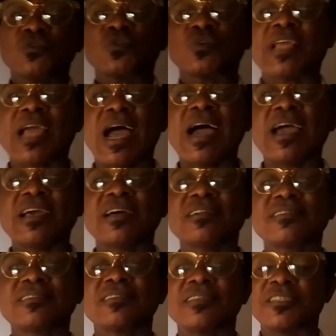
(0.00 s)
So the
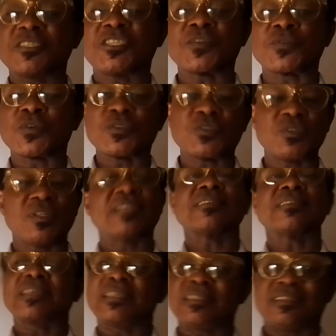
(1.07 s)
IELTS General Student
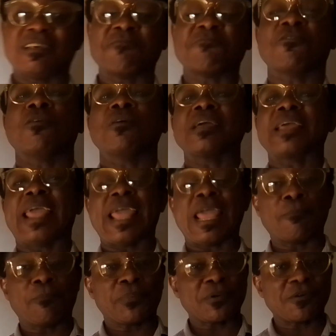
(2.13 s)
is therefore
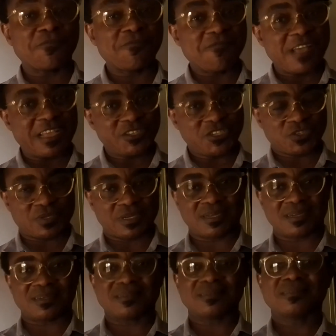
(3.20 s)
a
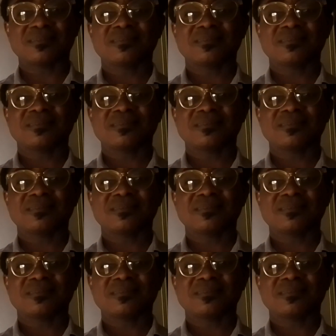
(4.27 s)
professional,